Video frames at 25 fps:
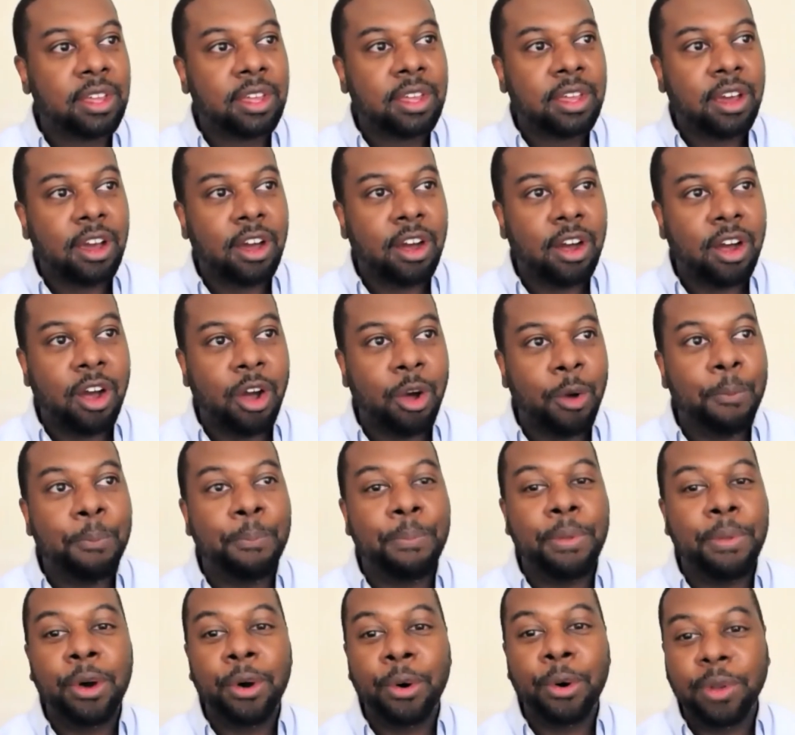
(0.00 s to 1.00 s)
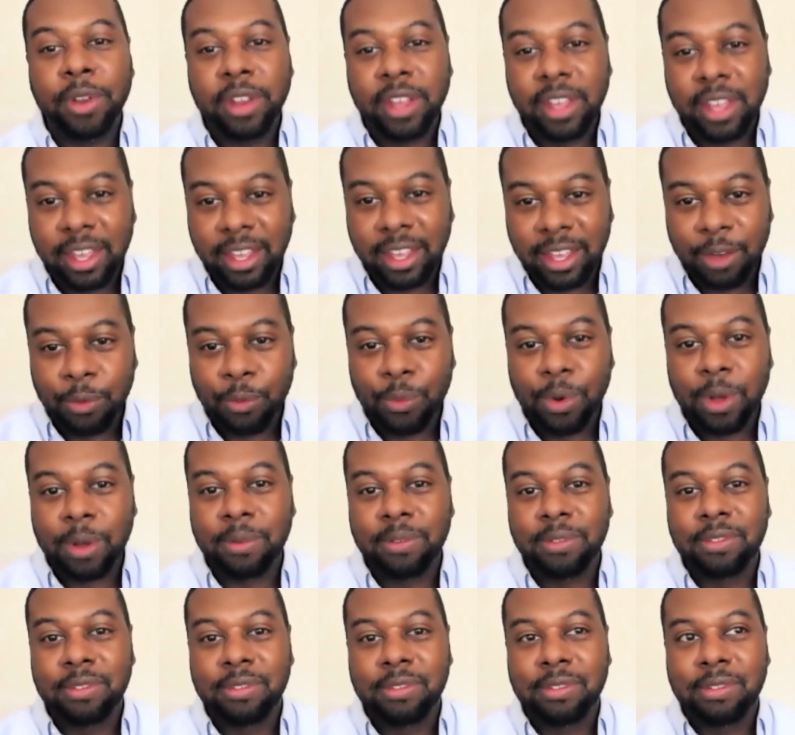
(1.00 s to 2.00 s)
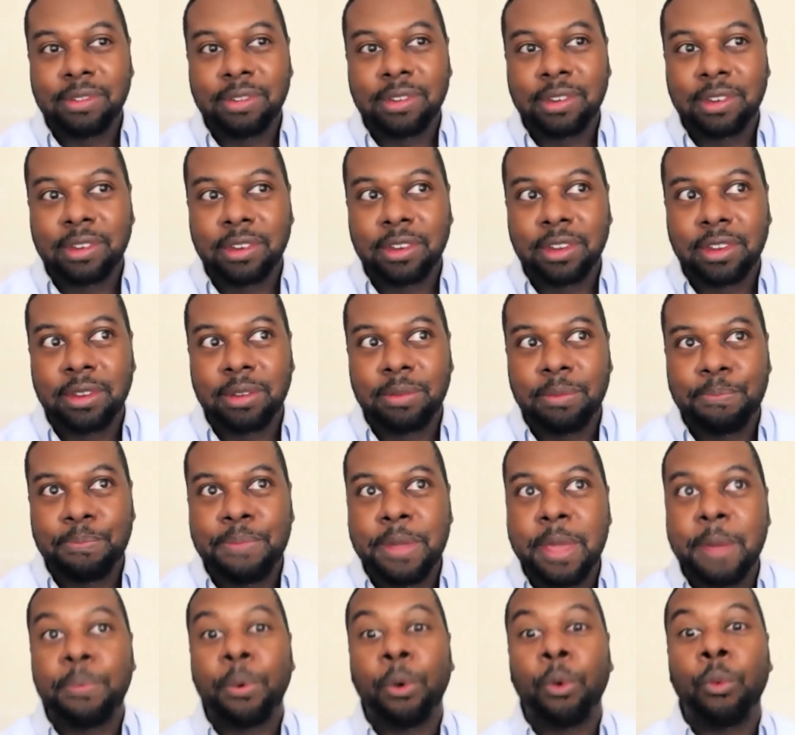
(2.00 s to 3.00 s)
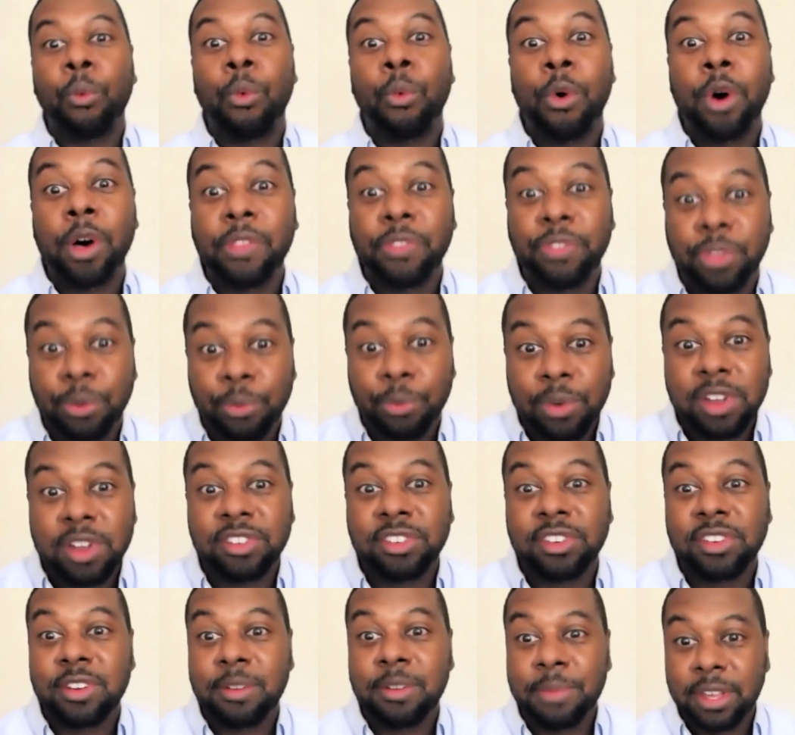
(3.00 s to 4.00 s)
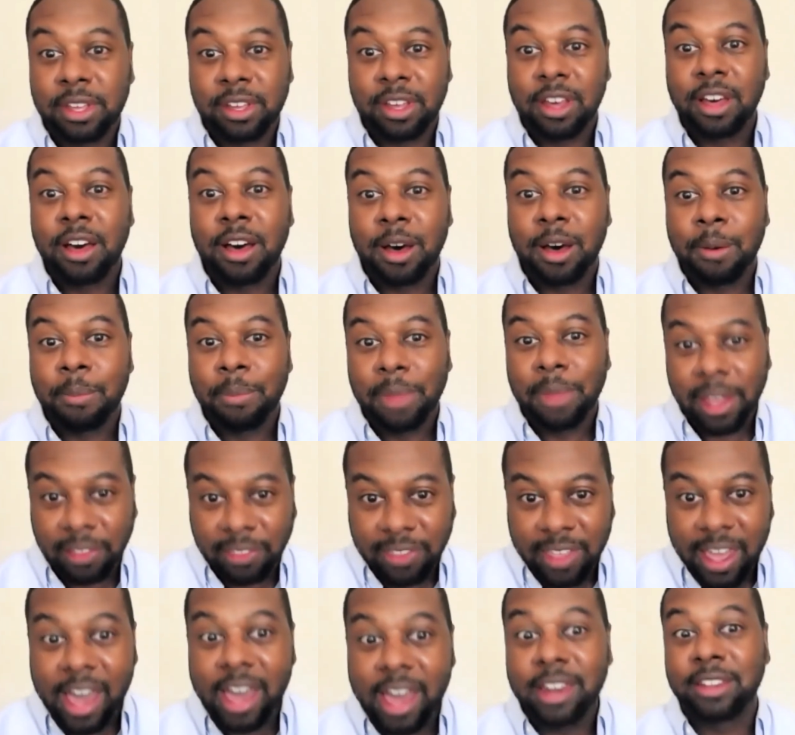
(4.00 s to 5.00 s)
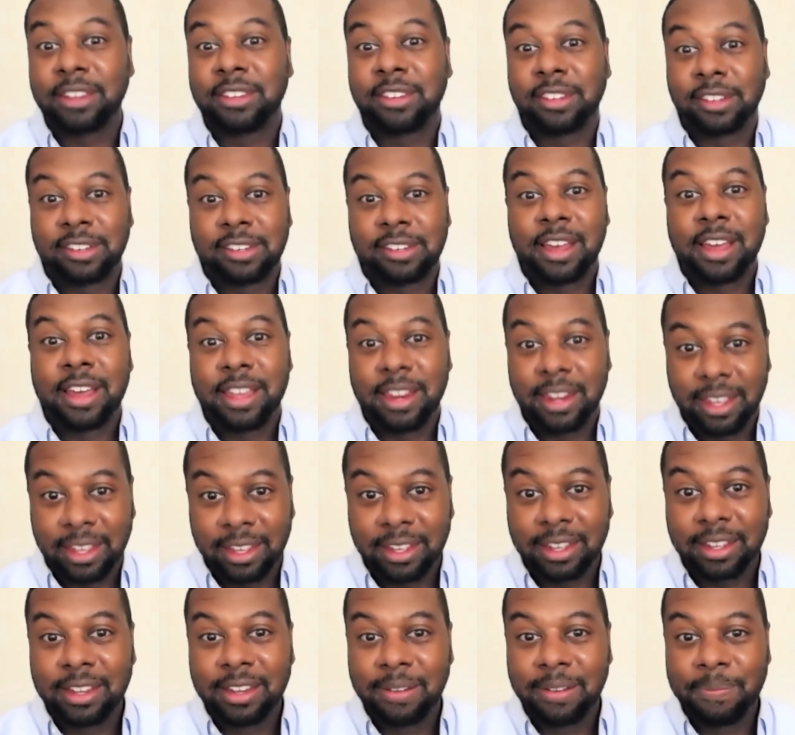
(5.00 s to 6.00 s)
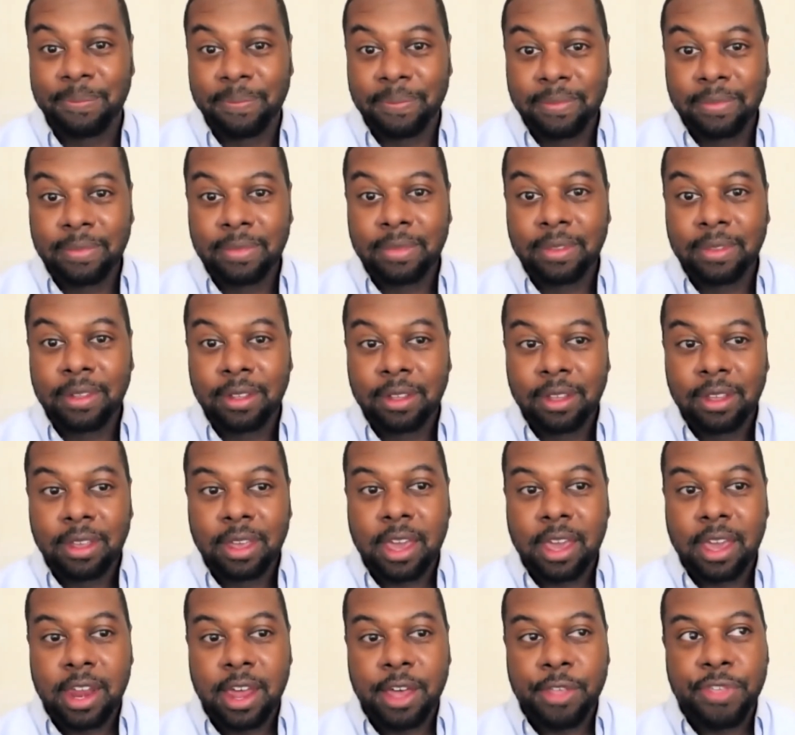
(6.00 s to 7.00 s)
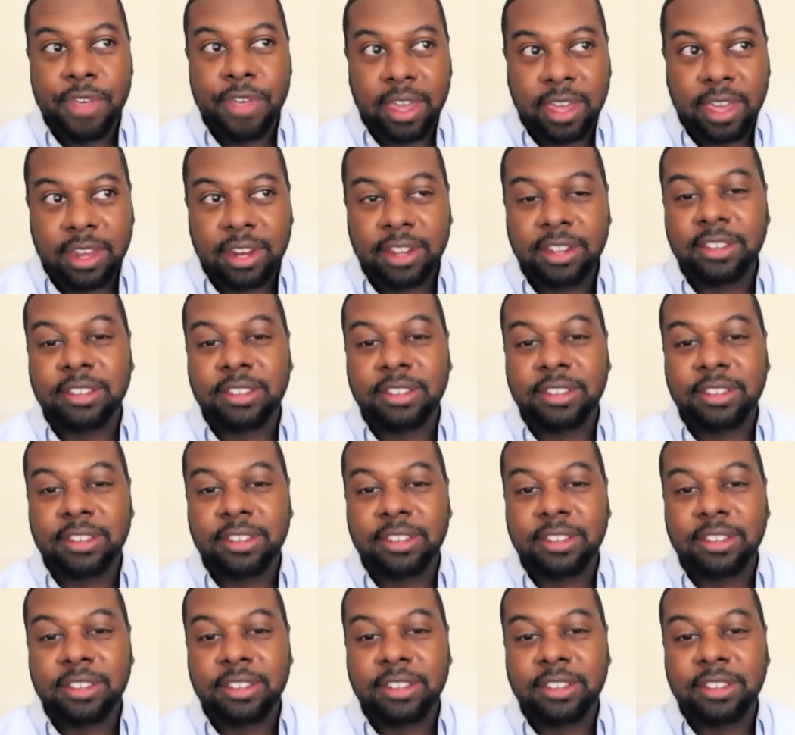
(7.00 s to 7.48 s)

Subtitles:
are building and what people want the region to become, like that is exciting. And I think it is